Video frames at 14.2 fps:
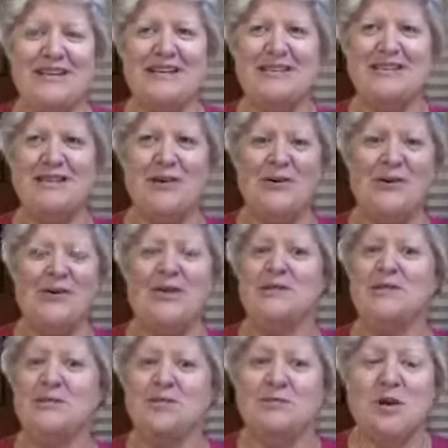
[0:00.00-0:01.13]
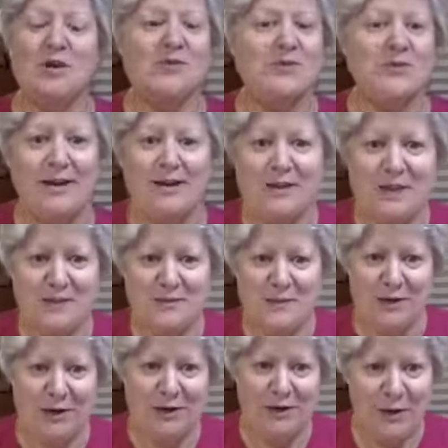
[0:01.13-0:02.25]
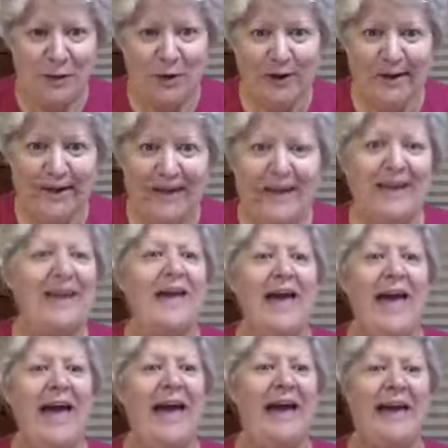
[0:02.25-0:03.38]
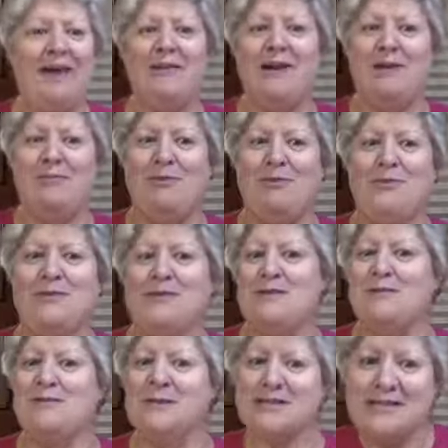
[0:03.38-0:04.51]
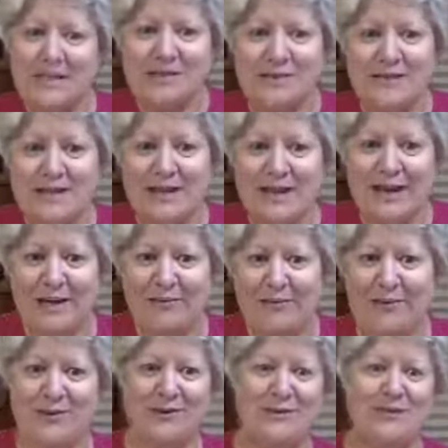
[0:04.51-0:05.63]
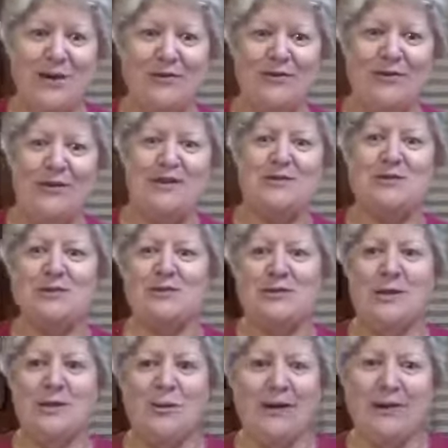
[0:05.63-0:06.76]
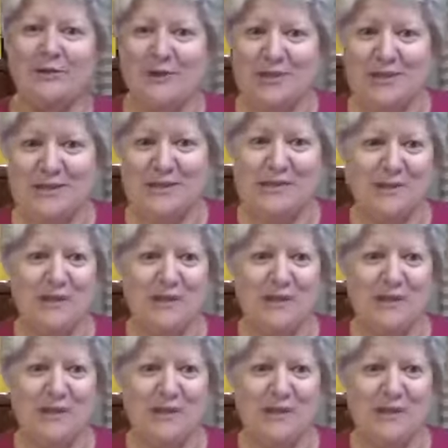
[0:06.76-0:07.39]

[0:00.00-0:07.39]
So tomorrow is a great chance for me to go networking And I'm going to be using some of the skills that I have learned over the years through Networking Riches, which